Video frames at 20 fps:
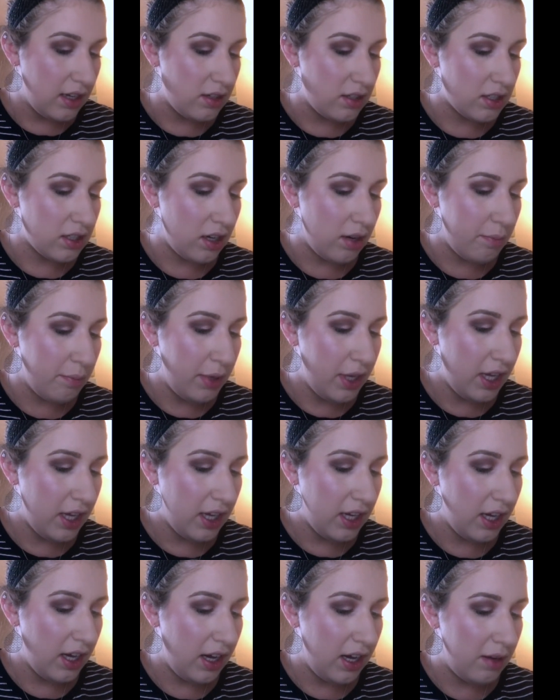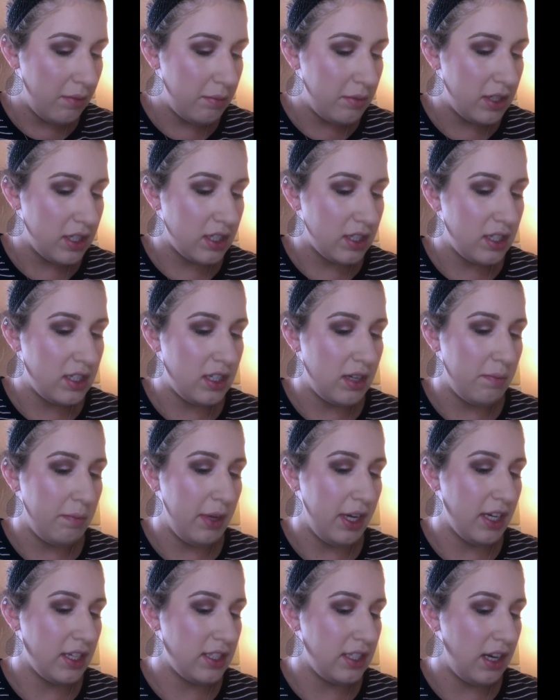I'm just going to pick it up just because it
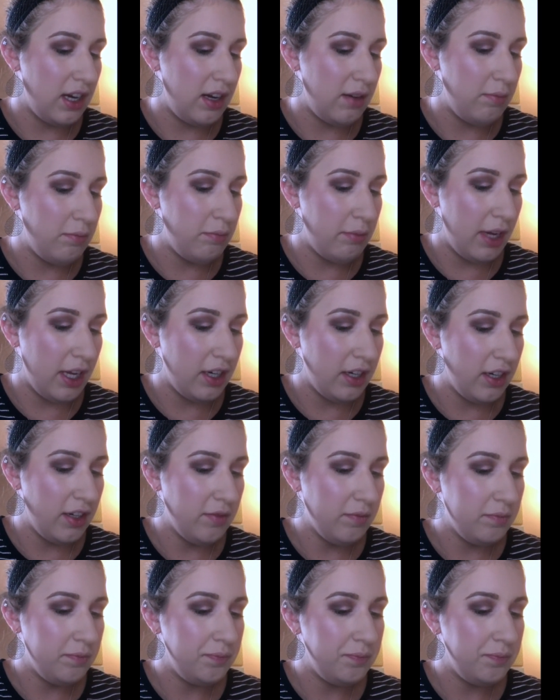picks it up better.